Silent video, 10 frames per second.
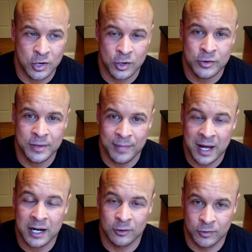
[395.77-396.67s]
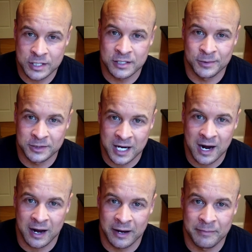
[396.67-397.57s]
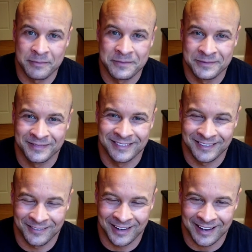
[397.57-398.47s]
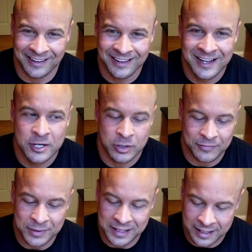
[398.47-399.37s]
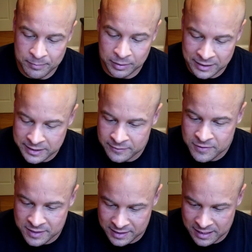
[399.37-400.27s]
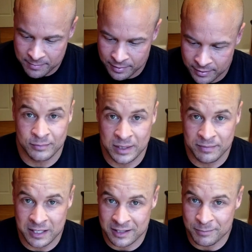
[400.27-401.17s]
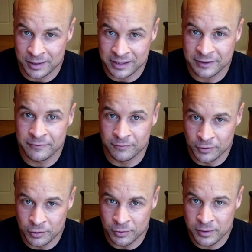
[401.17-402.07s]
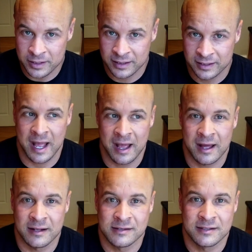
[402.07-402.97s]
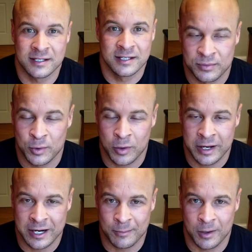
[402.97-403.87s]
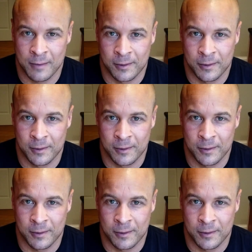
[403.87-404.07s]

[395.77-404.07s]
you're going to bed at a reasonable time, okay? You have to be getting plenty of sleep, you'd be getting plenty of food, and you'd be working out